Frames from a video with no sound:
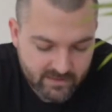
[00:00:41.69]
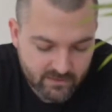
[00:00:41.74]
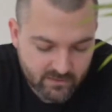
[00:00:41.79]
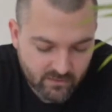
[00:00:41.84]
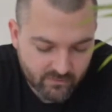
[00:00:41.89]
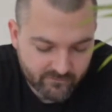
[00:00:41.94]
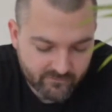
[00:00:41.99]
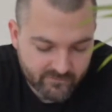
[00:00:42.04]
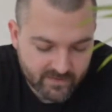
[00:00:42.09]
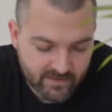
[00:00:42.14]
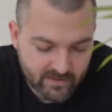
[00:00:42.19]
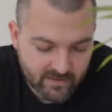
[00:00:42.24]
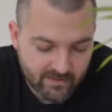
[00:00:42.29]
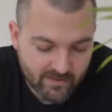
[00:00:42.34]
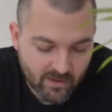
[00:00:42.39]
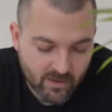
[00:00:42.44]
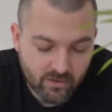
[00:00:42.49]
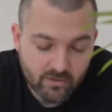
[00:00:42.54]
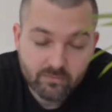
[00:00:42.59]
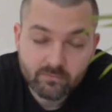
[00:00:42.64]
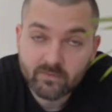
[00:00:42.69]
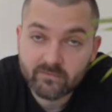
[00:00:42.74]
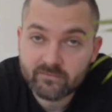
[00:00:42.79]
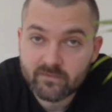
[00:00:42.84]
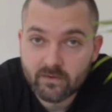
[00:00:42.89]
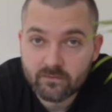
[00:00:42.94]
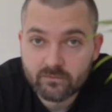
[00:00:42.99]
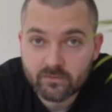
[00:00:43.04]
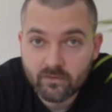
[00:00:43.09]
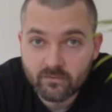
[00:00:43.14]
coffee at home with
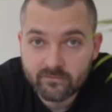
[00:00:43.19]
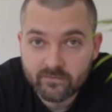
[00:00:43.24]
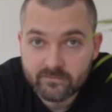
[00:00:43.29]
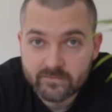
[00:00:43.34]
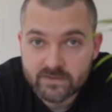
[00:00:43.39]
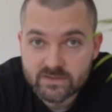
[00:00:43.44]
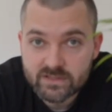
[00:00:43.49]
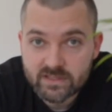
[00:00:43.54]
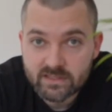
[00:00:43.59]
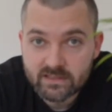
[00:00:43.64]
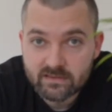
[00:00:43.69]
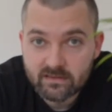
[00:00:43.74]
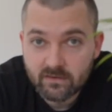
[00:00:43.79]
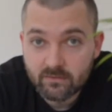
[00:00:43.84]
no coffee machine?